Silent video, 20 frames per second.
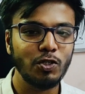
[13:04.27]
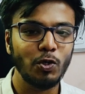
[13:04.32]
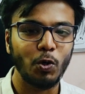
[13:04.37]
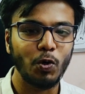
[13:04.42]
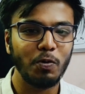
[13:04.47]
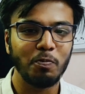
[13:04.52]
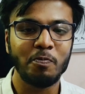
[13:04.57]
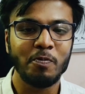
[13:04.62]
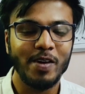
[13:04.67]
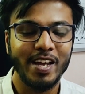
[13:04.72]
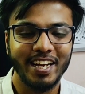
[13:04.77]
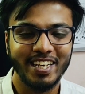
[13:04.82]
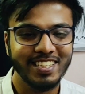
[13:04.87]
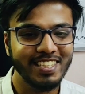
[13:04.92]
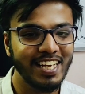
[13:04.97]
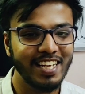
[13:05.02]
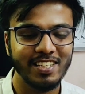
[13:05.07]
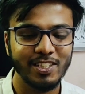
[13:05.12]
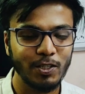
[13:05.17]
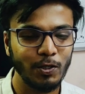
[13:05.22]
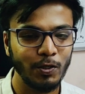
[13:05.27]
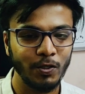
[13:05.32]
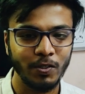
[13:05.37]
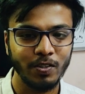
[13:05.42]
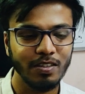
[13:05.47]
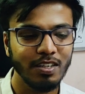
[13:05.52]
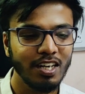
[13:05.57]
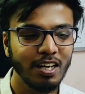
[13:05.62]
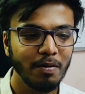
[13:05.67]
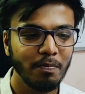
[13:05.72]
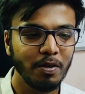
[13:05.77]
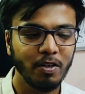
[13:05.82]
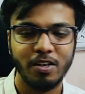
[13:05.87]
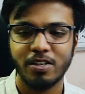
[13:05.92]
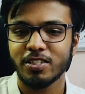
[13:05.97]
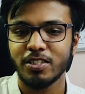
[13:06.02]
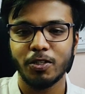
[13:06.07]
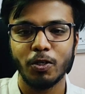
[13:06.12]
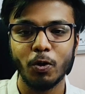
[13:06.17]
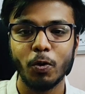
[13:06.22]
just don't make sense to you
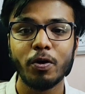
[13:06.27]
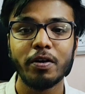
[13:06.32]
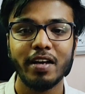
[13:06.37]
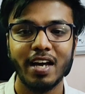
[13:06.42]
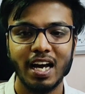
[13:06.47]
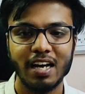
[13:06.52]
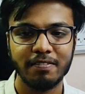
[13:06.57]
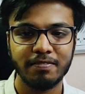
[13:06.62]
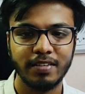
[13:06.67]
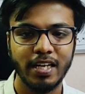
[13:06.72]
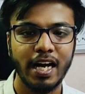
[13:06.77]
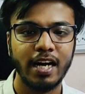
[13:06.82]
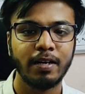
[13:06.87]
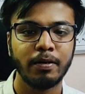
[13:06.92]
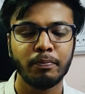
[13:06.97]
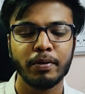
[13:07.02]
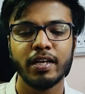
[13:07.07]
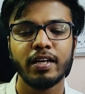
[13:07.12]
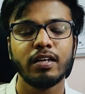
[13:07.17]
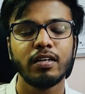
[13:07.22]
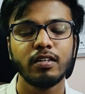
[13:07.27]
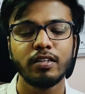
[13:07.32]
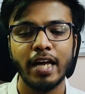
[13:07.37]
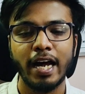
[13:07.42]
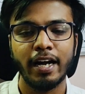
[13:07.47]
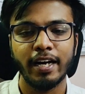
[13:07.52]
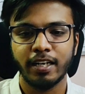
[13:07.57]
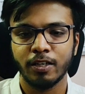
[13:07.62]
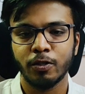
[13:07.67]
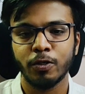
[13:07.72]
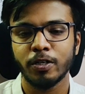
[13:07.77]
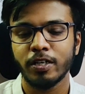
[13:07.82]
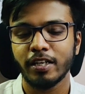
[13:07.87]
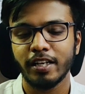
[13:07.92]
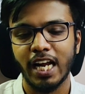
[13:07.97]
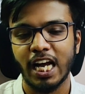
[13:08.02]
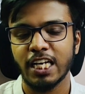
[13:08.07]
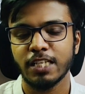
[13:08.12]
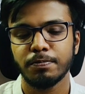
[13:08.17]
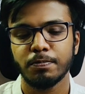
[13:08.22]
because you don't have that a
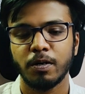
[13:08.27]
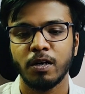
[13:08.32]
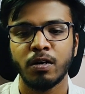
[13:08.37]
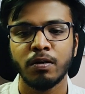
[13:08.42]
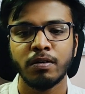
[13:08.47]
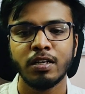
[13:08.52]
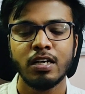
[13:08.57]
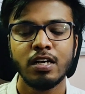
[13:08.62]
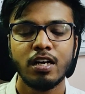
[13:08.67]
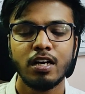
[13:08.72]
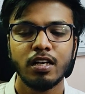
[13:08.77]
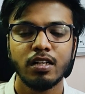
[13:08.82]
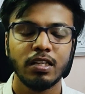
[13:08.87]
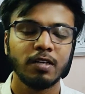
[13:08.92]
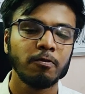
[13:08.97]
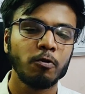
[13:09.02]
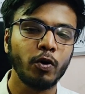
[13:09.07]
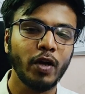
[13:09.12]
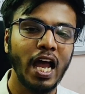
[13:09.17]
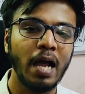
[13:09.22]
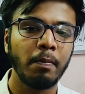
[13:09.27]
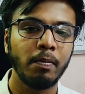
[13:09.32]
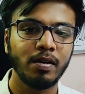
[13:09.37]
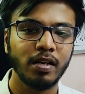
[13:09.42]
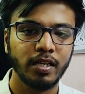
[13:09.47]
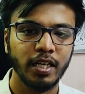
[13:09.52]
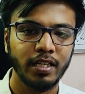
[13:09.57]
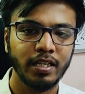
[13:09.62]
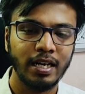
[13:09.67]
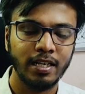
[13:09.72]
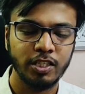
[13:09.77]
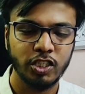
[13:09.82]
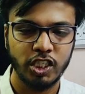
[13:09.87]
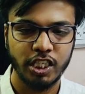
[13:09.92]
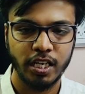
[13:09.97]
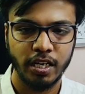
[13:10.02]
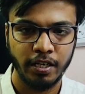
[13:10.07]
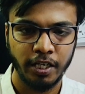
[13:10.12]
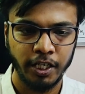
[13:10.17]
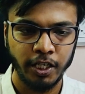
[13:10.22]
good grasp on the vocabulary that
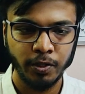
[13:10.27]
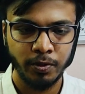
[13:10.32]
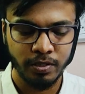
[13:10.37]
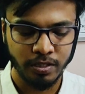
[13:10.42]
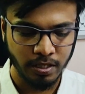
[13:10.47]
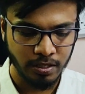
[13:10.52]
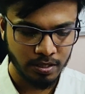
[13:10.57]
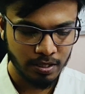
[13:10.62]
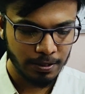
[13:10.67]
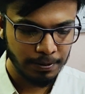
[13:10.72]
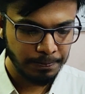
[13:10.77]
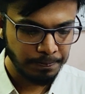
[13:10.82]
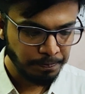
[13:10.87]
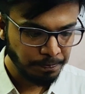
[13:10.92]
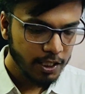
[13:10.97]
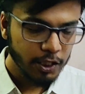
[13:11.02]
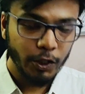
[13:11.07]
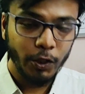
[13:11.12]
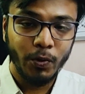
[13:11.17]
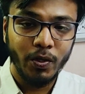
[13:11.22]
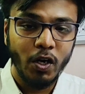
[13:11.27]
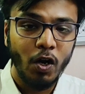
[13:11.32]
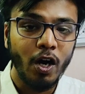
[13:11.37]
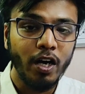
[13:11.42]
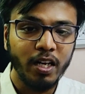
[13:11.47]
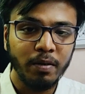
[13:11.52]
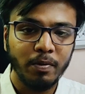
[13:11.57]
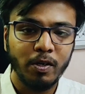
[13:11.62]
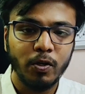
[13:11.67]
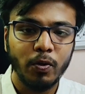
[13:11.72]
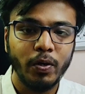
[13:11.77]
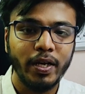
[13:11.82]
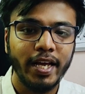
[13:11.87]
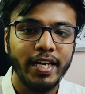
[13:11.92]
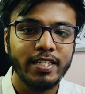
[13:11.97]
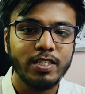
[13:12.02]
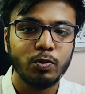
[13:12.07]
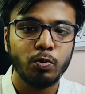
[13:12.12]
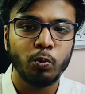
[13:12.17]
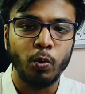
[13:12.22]
GRE uses. So you're not able to
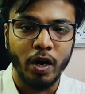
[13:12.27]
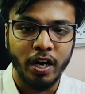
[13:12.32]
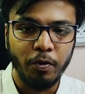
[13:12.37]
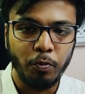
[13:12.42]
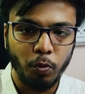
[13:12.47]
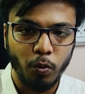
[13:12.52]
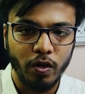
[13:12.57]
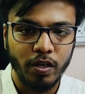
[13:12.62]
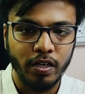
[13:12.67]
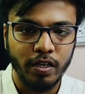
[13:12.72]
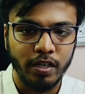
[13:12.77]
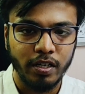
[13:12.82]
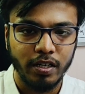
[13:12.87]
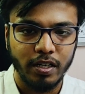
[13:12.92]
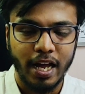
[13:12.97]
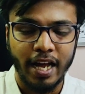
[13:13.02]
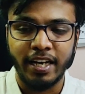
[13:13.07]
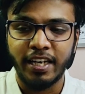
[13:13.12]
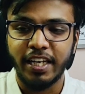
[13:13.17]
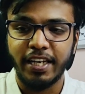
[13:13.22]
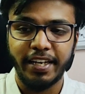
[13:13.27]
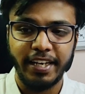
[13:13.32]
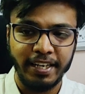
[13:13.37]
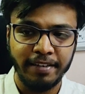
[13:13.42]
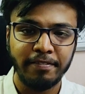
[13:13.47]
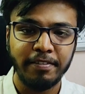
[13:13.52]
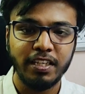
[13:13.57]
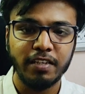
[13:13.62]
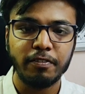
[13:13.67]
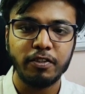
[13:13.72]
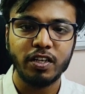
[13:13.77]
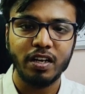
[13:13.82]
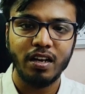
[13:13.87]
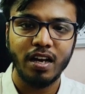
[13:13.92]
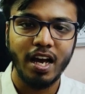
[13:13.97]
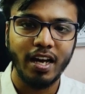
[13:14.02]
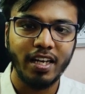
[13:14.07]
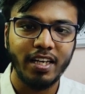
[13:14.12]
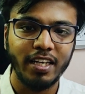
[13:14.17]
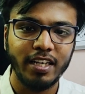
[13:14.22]
guess one word, and even if
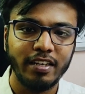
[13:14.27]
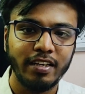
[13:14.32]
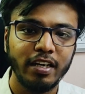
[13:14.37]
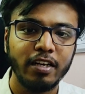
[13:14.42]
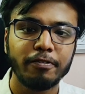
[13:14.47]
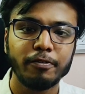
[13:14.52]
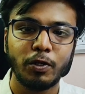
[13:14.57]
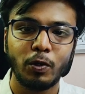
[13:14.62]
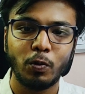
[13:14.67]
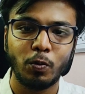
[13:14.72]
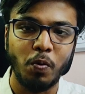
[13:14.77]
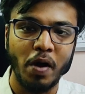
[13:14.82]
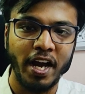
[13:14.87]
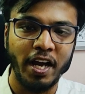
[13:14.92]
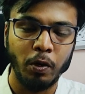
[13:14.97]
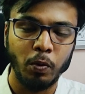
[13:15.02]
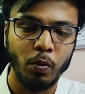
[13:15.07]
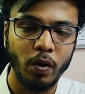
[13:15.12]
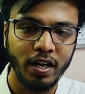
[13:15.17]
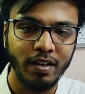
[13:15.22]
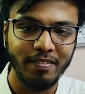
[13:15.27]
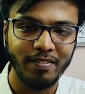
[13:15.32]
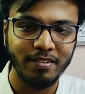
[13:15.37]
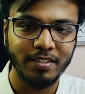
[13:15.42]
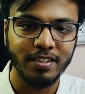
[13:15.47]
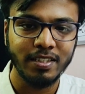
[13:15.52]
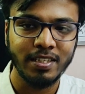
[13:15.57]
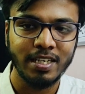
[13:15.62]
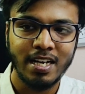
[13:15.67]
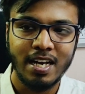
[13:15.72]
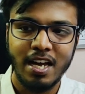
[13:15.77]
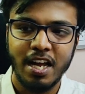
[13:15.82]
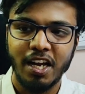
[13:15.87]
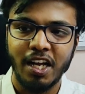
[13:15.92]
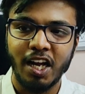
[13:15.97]
you're lucky enough to find one word,